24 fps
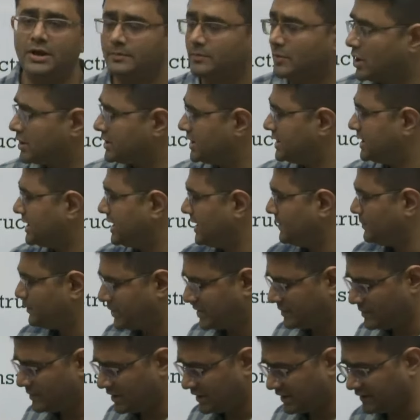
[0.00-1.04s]
modern day
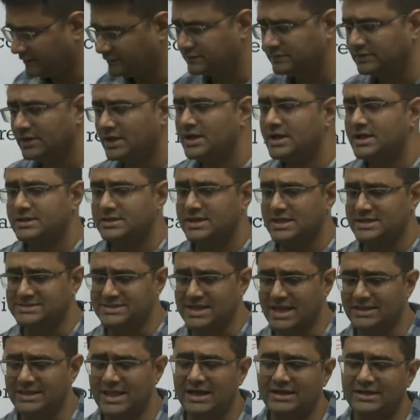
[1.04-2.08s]
primitives. They
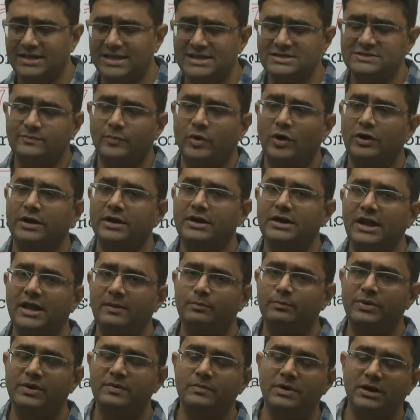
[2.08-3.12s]
say that these modern day
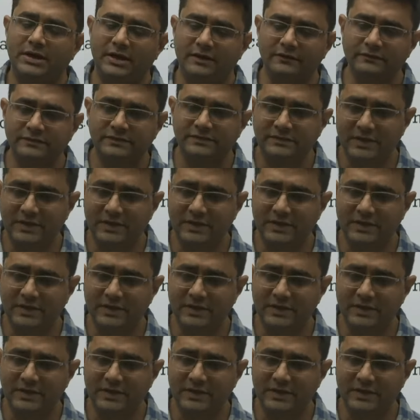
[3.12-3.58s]
primitives